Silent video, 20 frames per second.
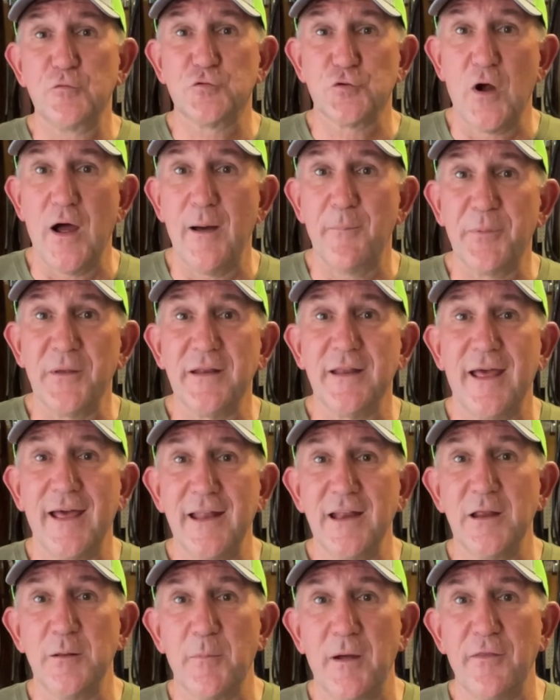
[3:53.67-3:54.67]
drop into
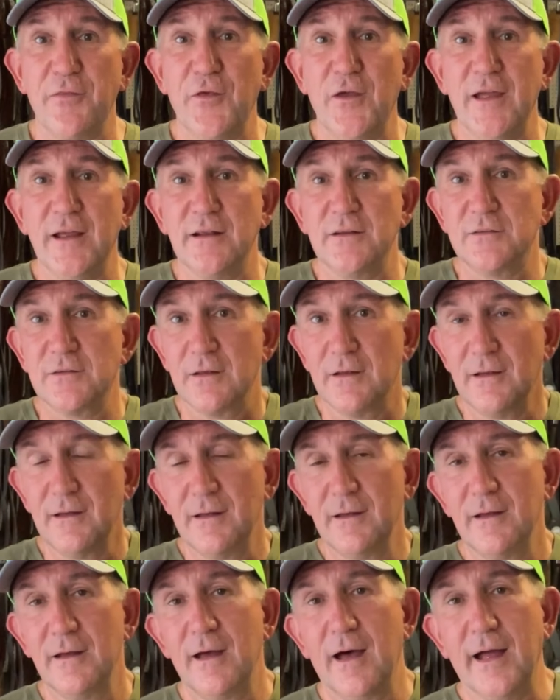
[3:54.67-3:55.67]
any of my things,
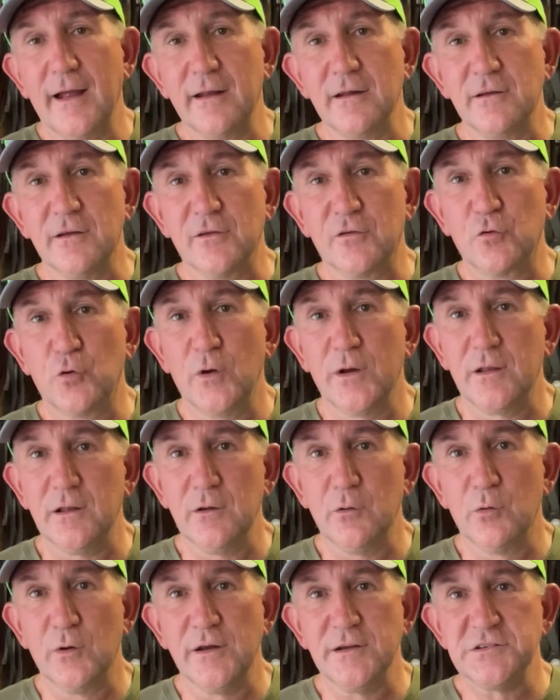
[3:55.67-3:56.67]
I can just quickly
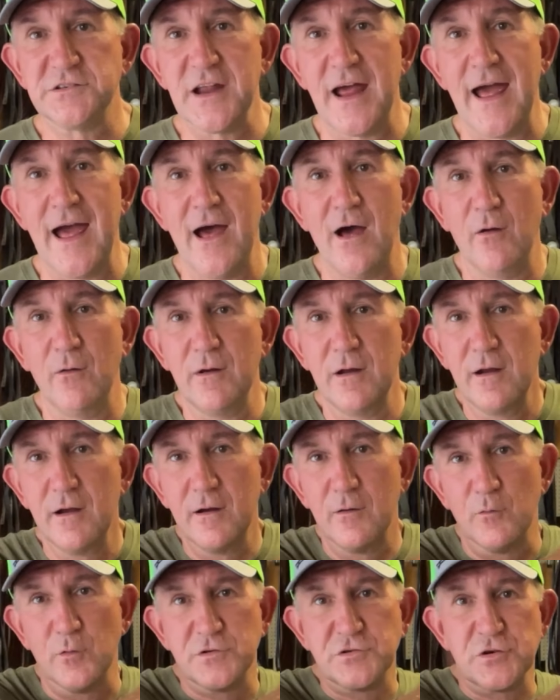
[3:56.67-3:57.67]
reach down,
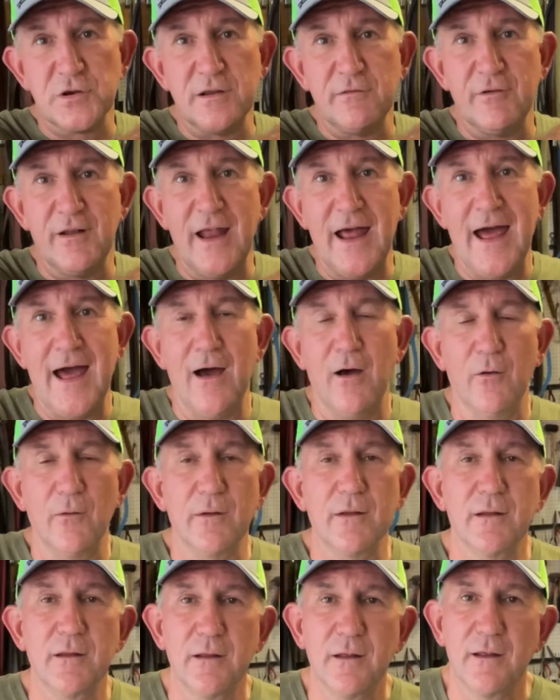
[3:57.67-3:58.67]
retrieve it out,
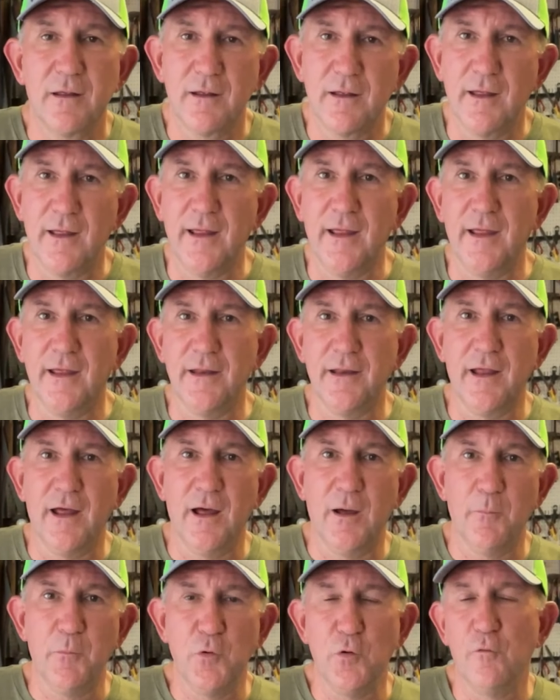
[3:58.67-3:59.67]
and
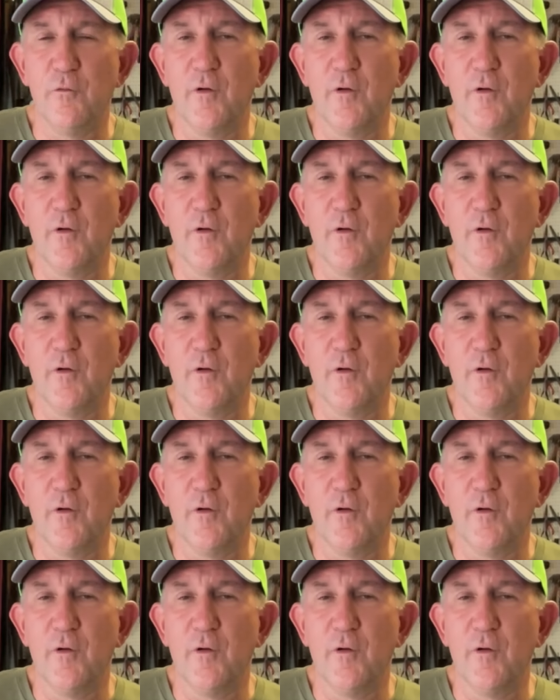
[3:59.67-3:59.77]
move